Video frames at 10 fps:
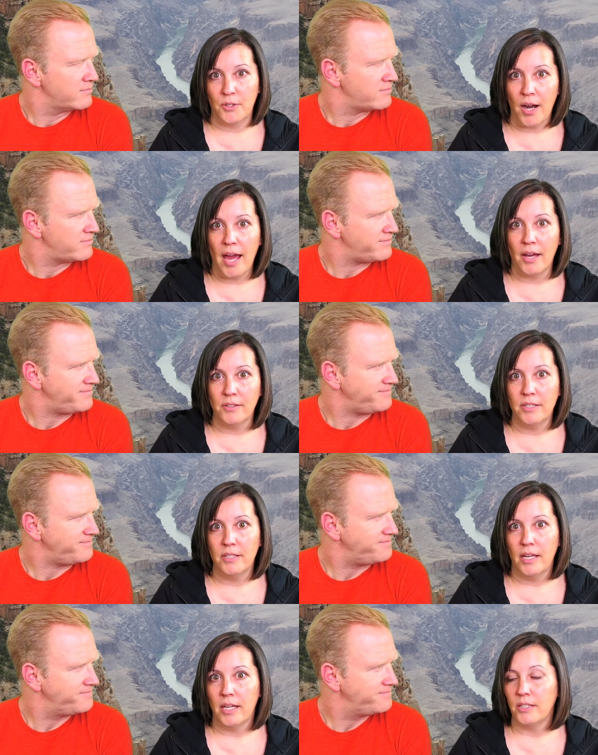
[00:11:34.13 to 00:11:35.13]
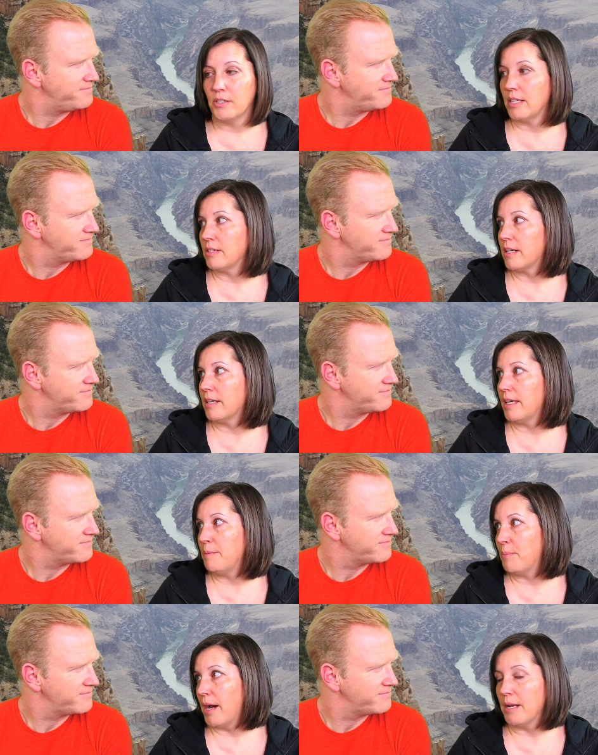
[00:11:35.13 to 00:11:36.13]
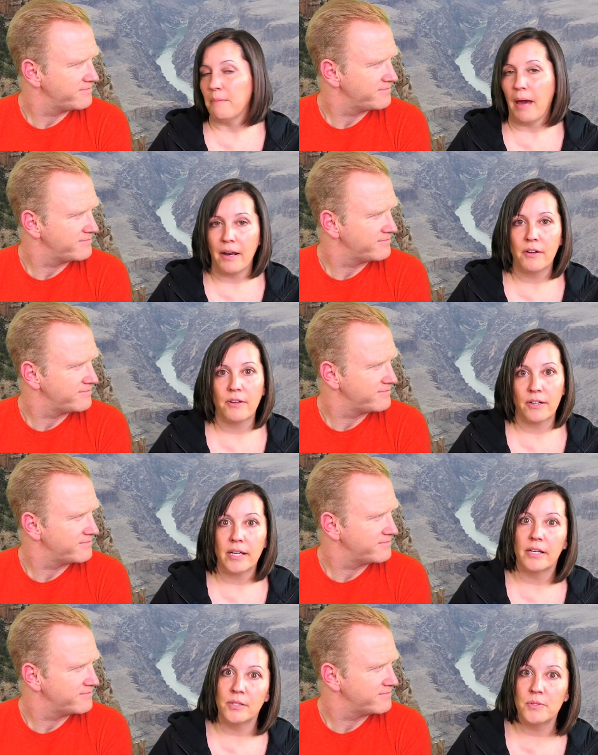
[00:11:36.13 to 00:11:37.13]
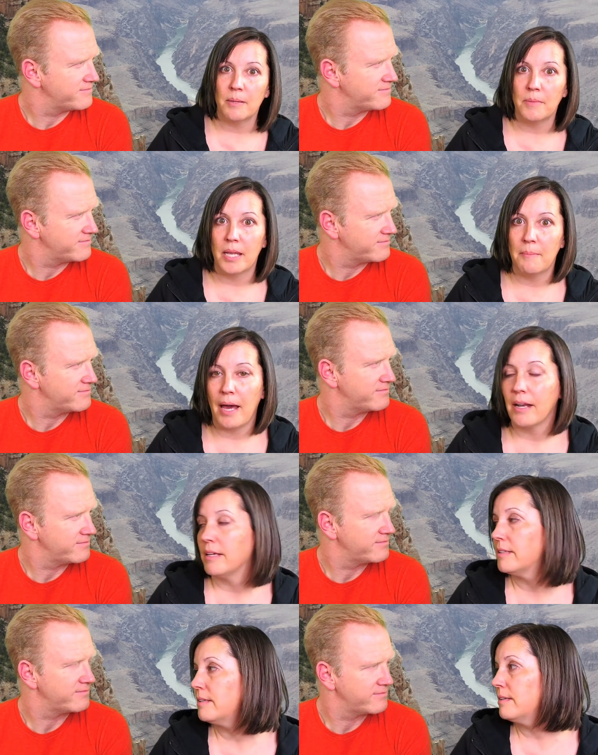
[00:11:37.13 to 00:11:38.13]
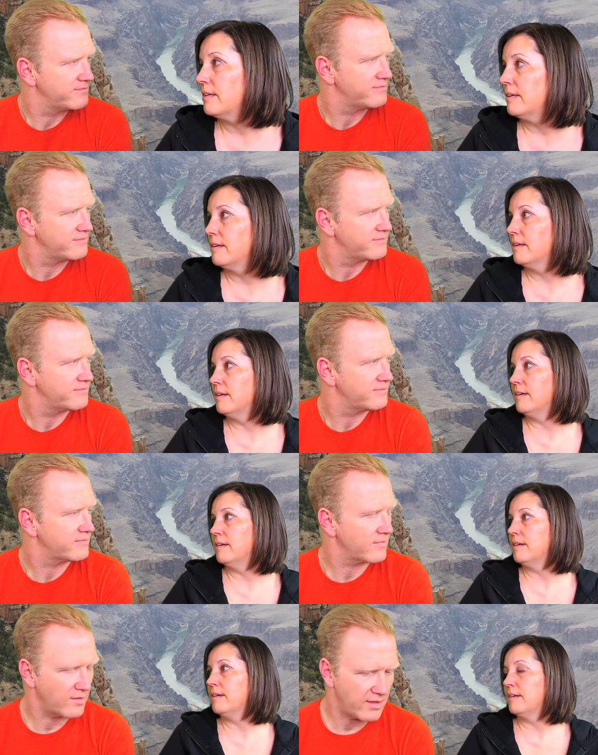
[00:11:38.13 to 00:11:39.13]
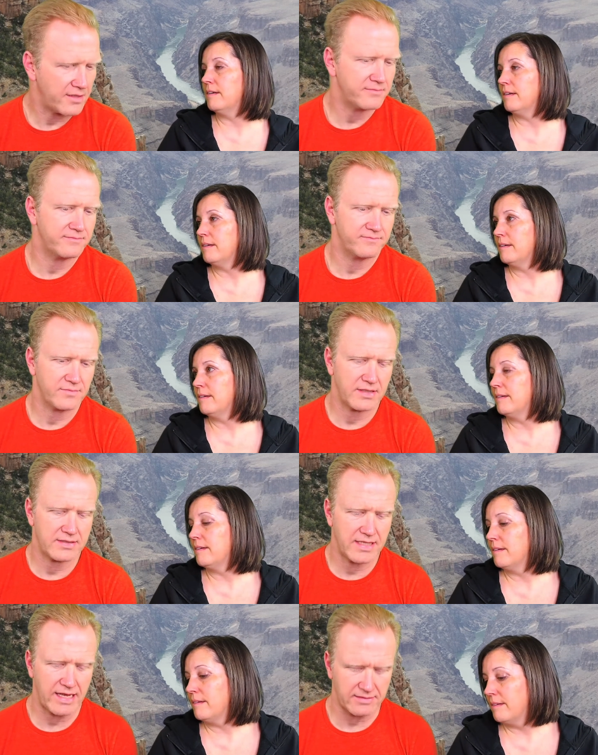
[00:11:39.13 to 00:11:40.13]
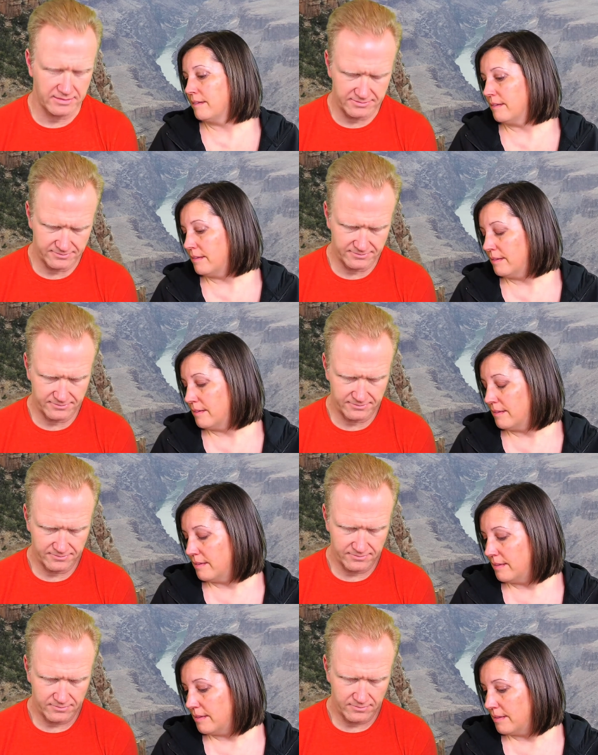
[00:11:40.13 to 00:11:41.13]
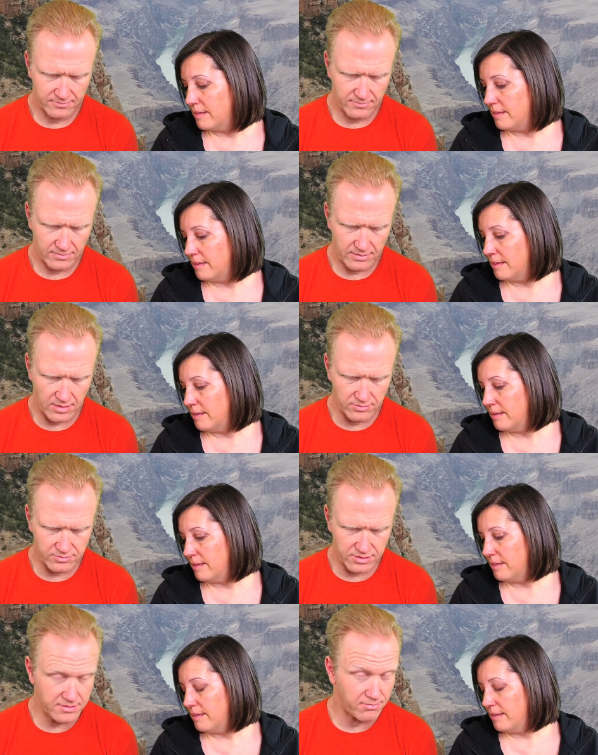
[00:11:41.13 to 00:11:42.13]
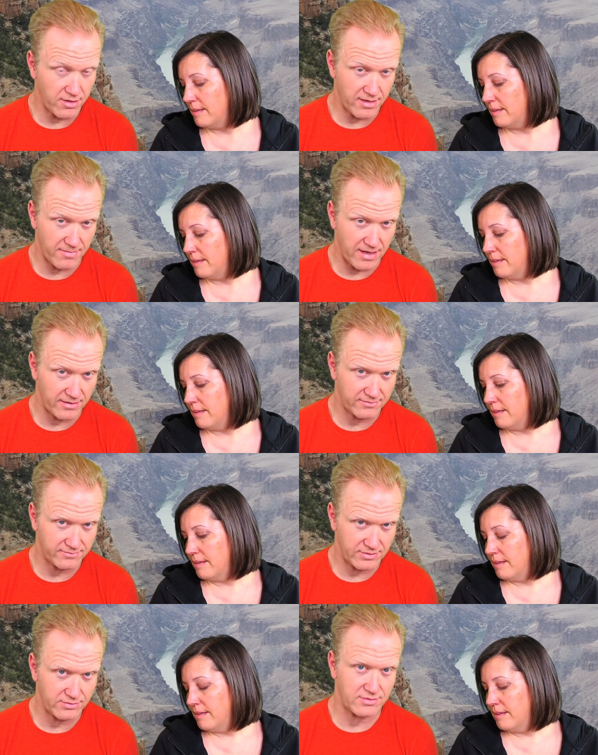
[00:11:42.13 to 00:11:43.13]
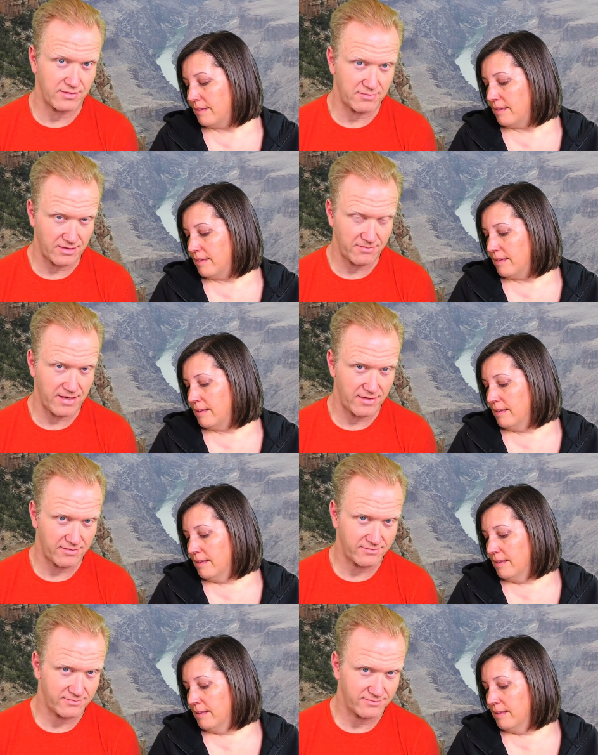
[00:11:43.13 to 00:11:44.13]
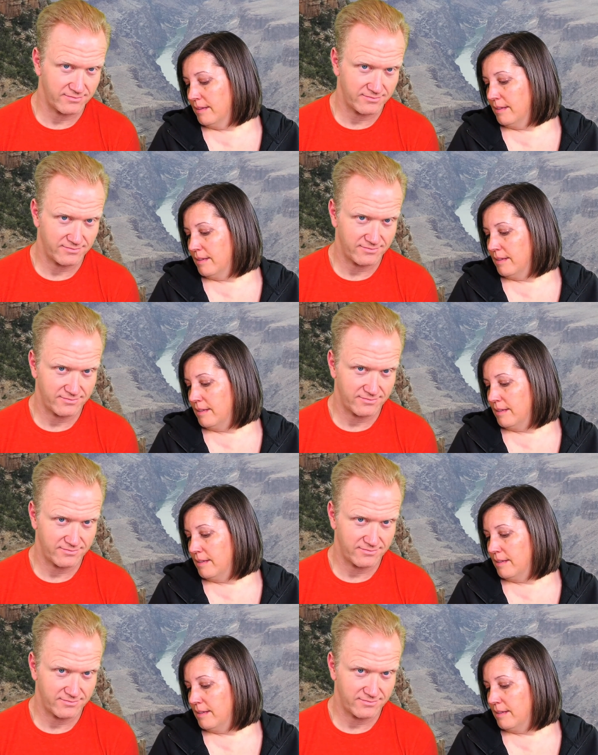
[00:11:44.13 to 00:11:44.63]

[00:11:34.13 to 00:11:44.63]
Speaker 1: the ground and you're either going to keep praying about it or you're going to do something about it.
Speaker 2: Yeah, exactly. Don't just pray about it, do something about it.